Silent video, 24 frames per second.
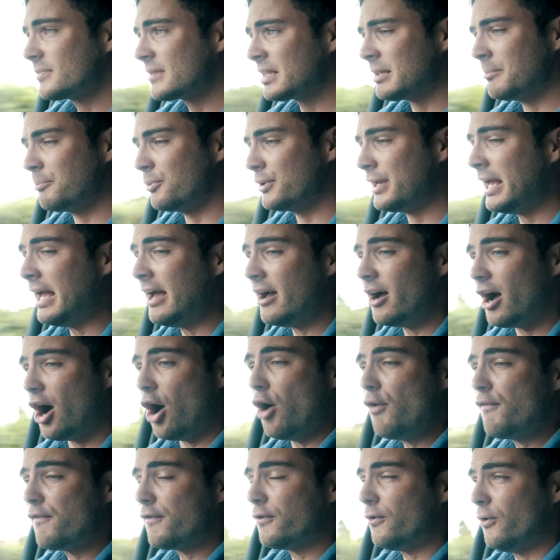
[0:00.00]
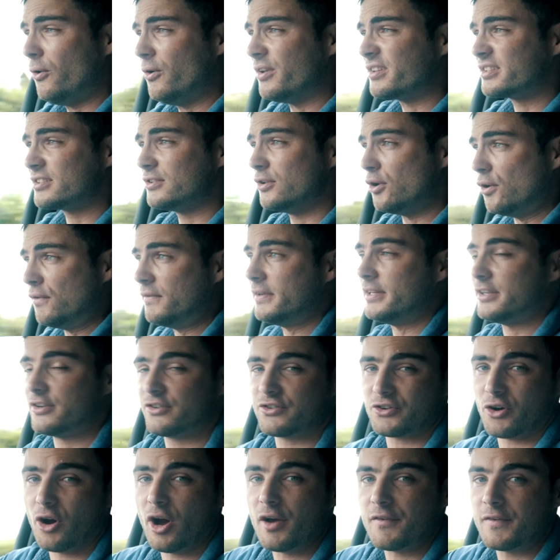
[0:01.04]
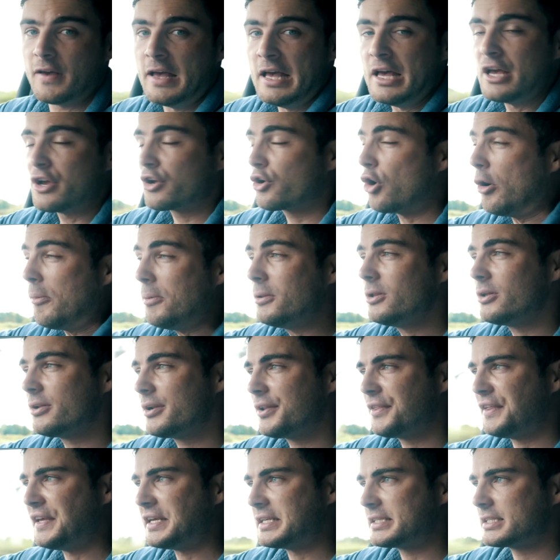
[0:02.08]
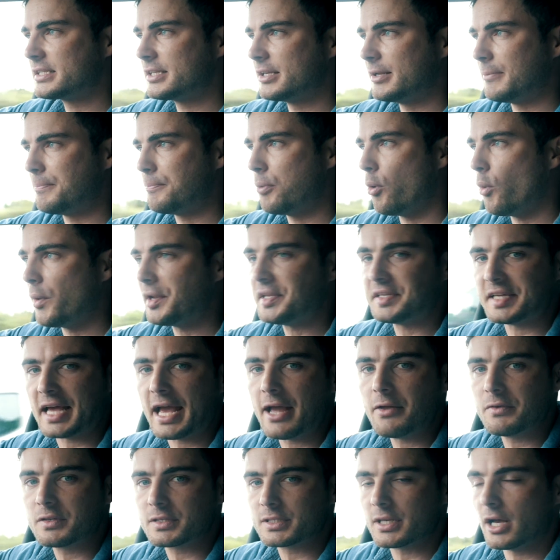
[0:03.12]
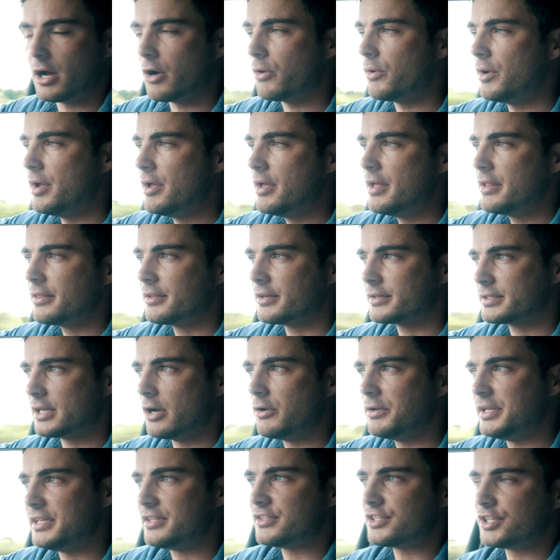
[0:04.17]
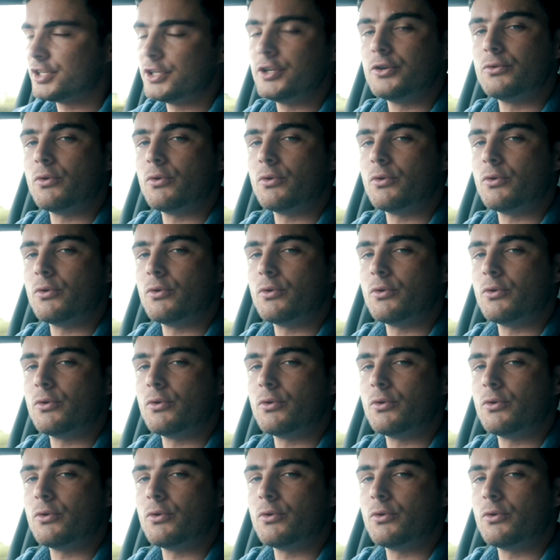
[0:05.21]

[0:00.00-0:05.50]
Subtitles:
But yeah, overall it's lovely to drive. A couple other things to point out. So there's only 2